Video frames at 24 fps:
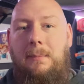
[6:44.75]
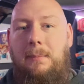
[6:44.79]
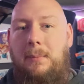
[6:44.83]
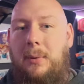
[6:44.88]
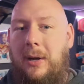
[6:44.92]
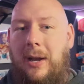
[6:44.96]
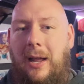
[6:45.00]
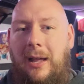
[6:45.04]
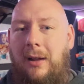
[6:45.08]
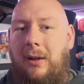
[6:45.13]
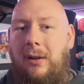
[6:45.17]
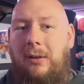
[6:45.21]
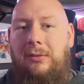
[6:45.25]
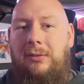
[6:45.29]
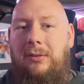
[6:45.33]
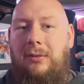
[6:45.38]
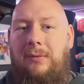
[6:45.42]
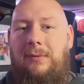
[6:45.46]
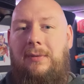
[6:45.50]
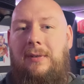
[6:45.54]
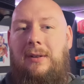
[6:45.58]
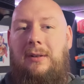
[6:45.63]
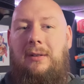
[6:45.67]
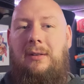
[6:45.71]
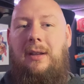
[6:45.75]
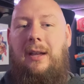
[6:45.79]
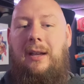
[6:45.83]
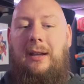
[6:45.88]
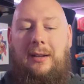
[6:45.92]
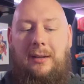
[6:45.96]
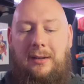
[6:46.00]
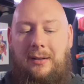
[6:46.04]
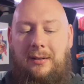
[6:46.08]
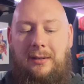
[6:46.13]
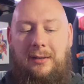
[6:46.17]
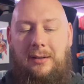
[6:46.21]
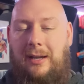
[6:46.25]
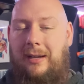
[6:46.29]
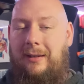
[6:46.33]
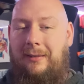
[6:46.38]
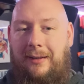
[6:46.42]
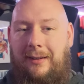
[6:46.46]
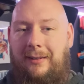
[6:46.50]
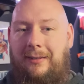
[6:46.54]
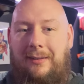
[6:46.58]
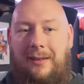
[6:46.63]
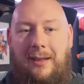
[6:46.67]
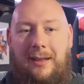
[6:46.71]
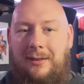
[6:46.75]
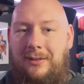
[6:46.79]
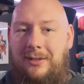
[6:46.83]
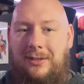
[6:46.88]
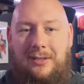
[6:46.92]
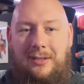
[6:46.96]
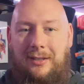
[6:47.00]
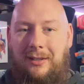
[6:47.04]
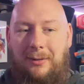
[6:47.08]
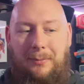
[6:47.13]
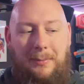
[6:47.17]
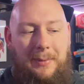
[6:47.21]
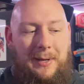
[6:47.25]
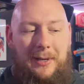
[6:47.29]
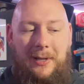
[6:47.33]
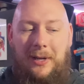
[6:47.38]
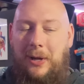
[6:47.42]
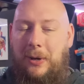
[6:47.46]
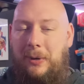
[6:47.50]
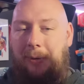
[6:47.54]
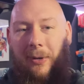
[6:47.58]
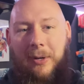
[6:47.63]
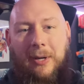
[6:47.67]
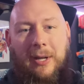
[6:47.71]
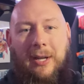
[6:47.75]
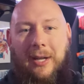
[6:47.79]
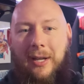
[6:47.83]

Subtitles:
But I also feel like, as I said just a little bit ago,